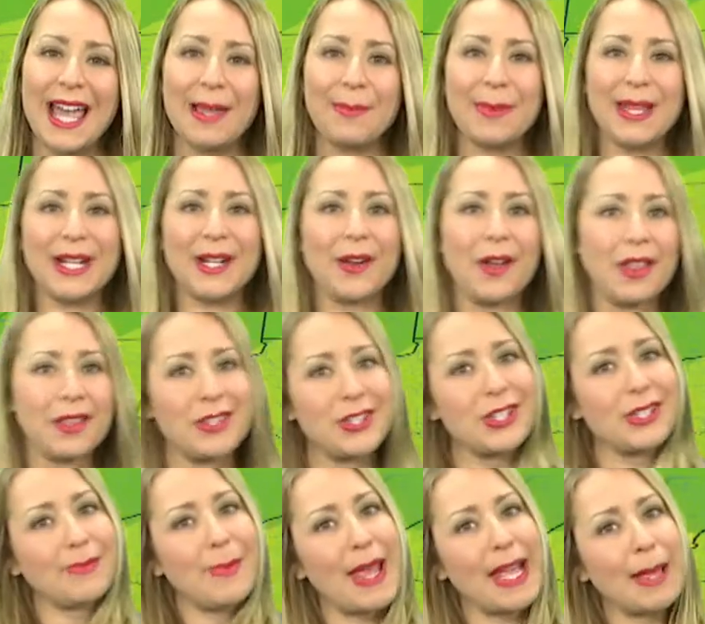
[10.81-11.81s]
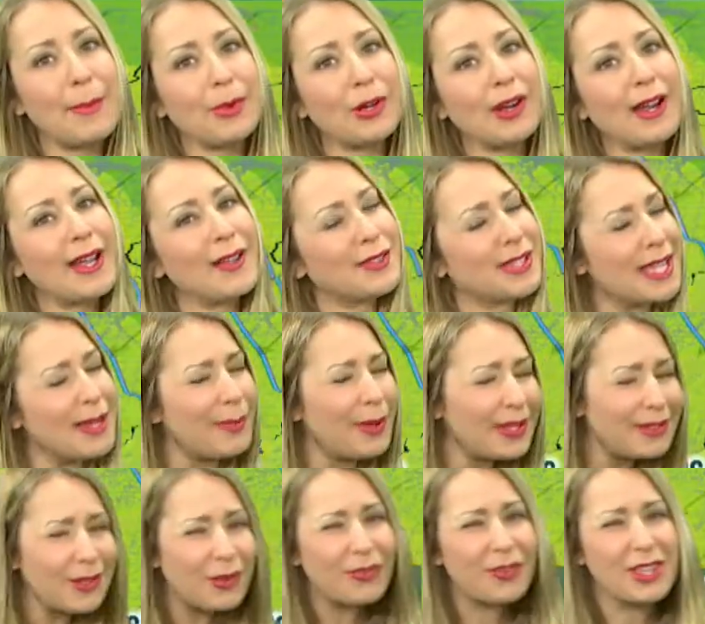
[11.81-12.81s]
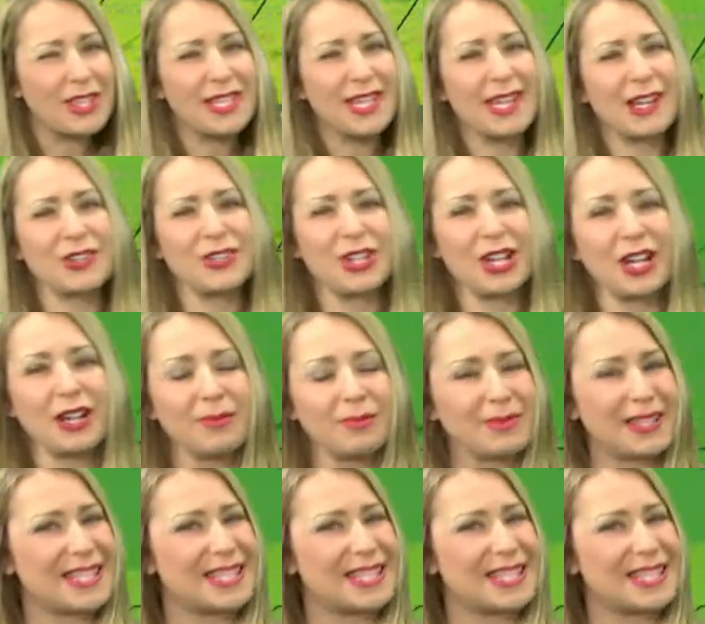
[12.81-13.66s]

I'm meteorologist Megan Borowski, but over the near term,